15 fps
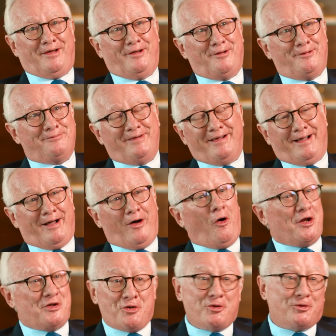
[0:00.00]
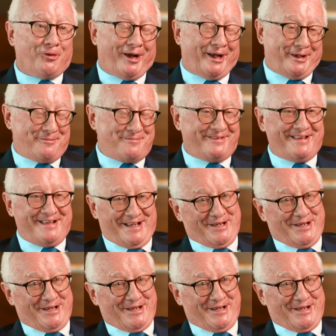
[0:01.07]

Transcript: I knew Graham,